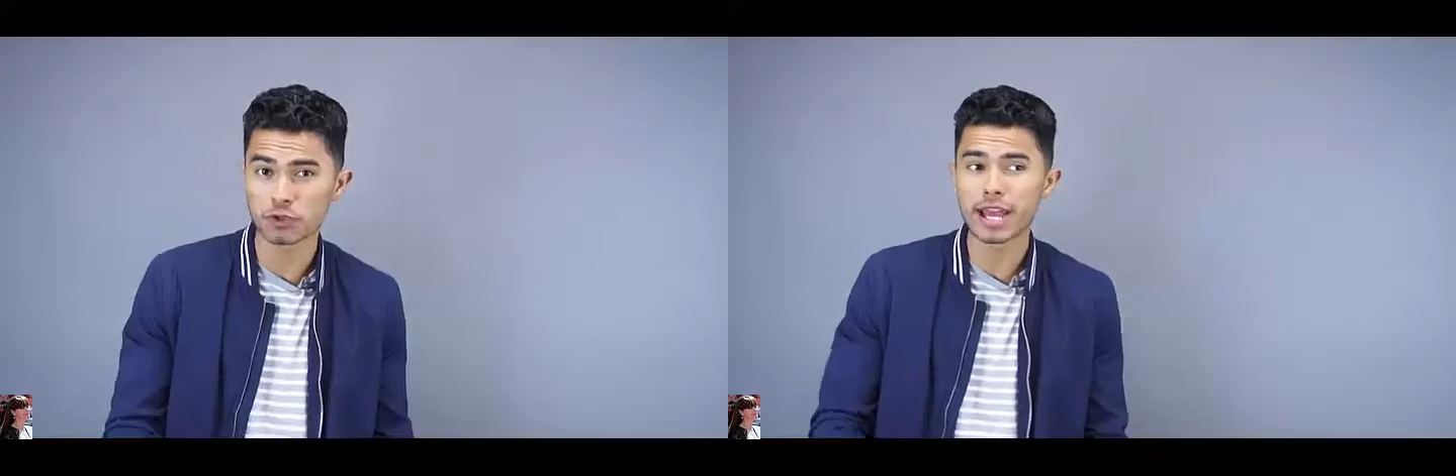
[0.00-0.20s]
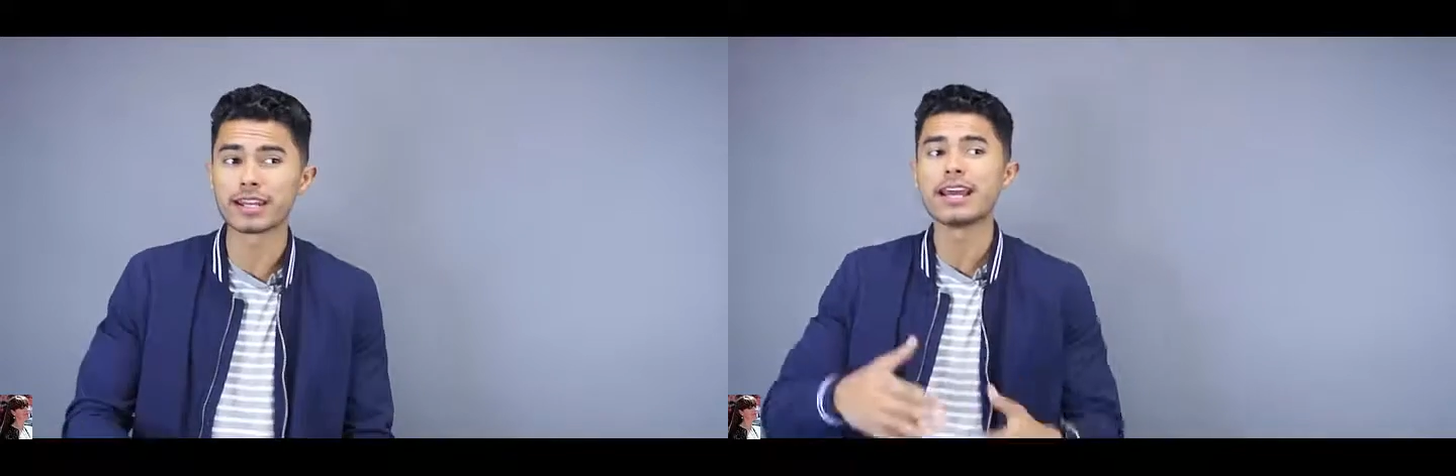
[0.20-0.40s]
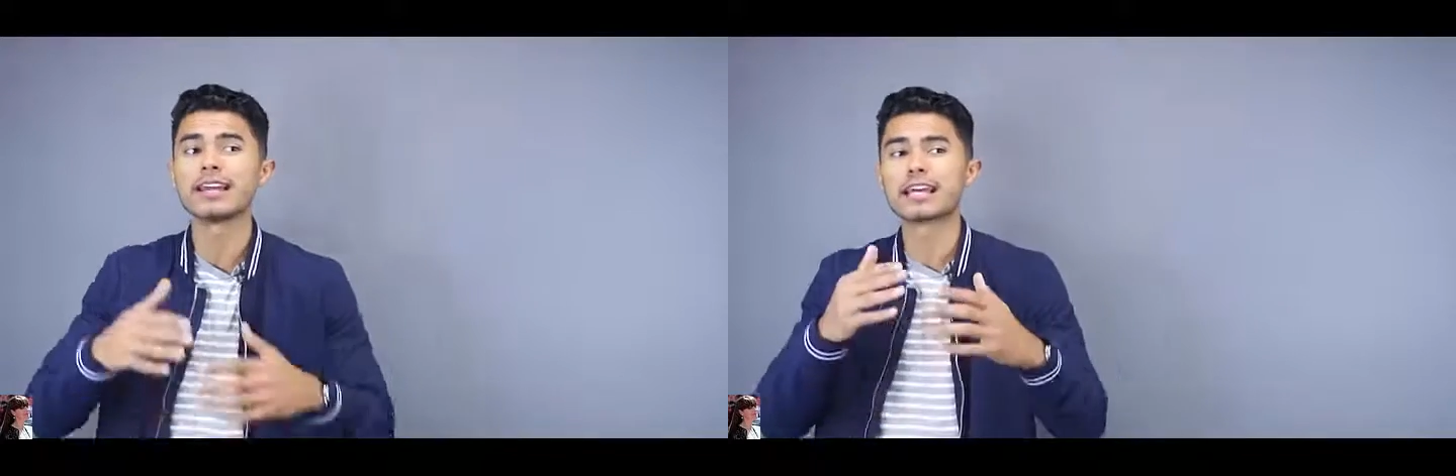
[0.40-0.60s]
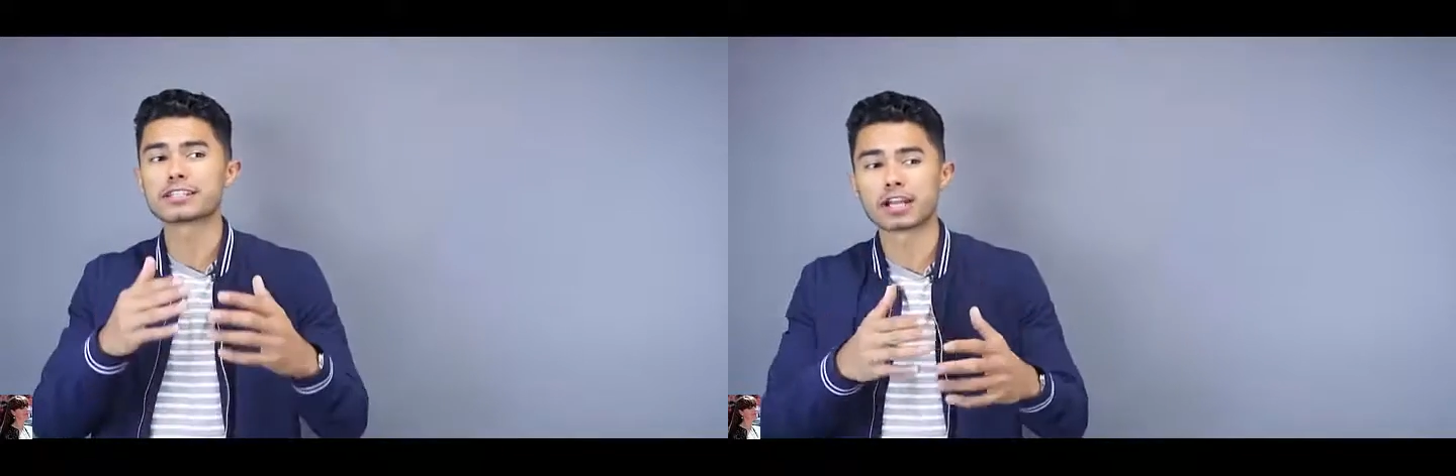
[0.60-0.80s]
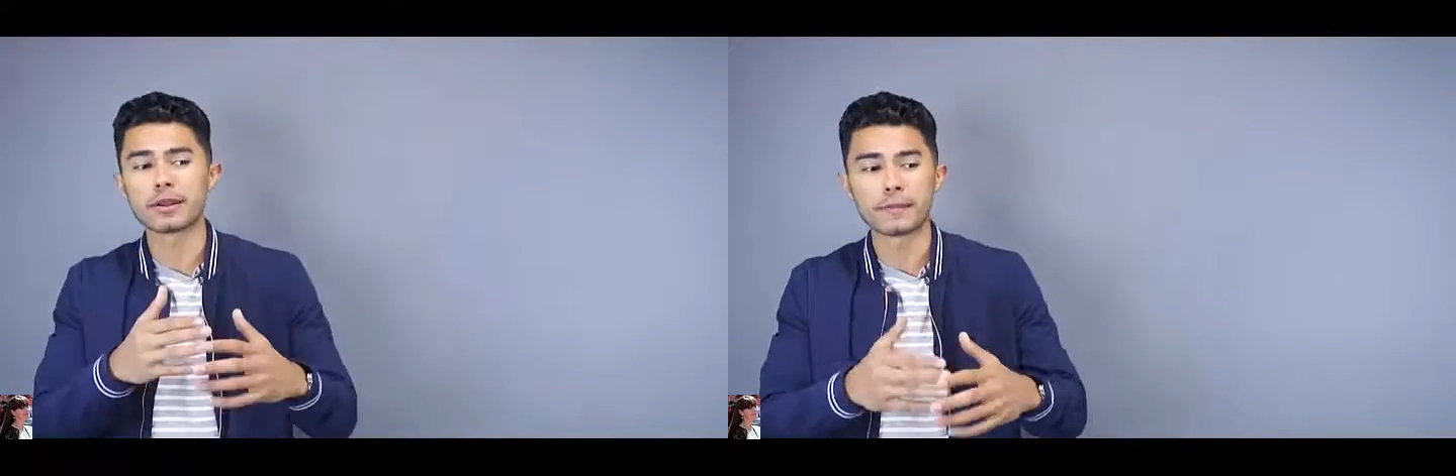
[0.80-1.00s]
trend
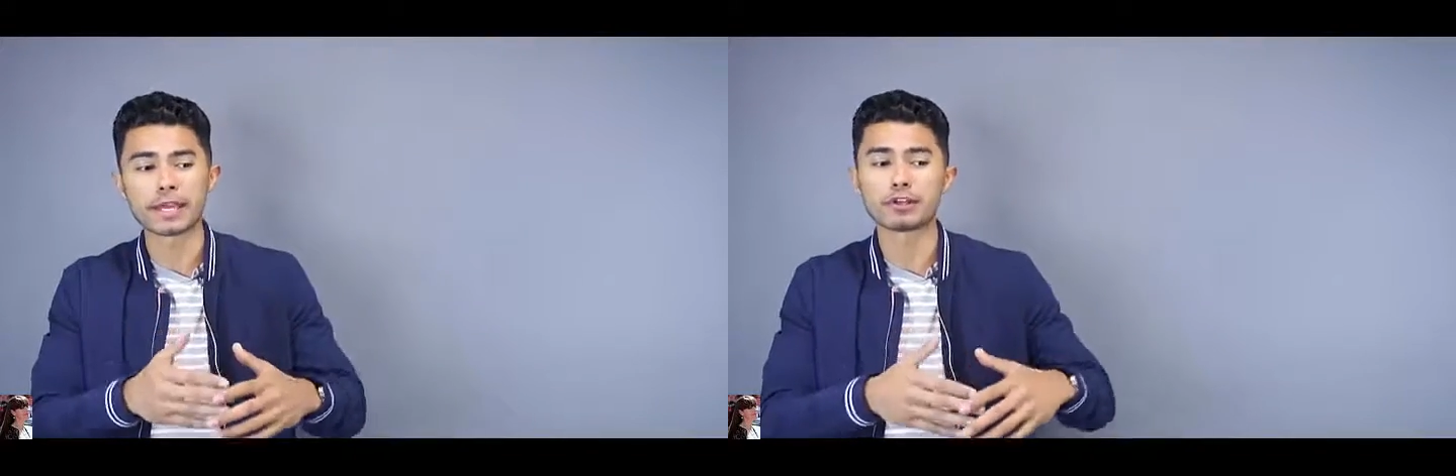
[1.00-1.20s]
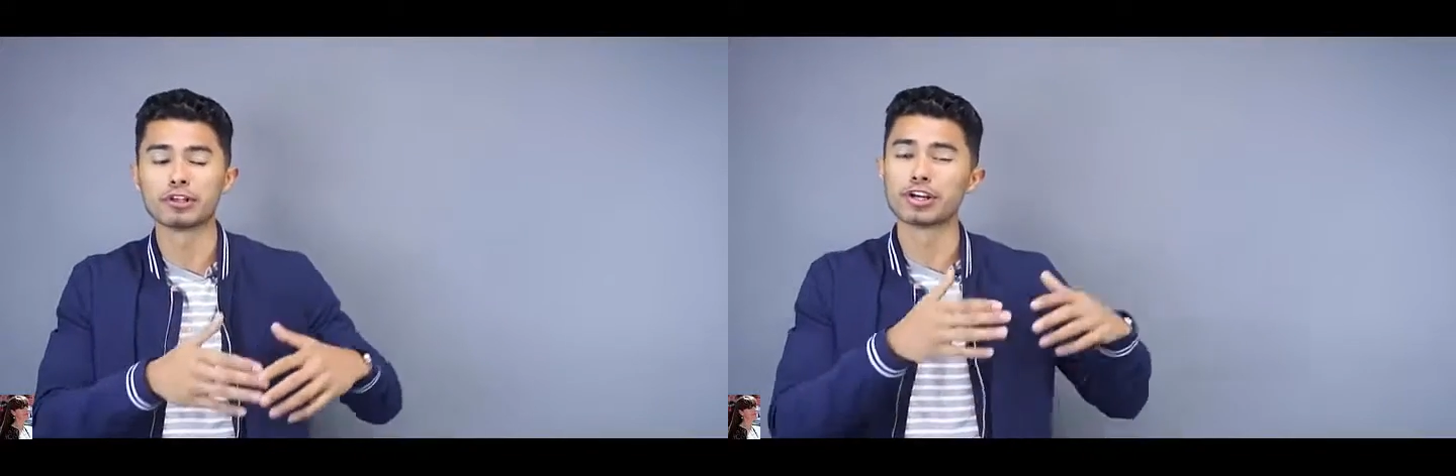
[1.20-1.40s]
that's gonna make you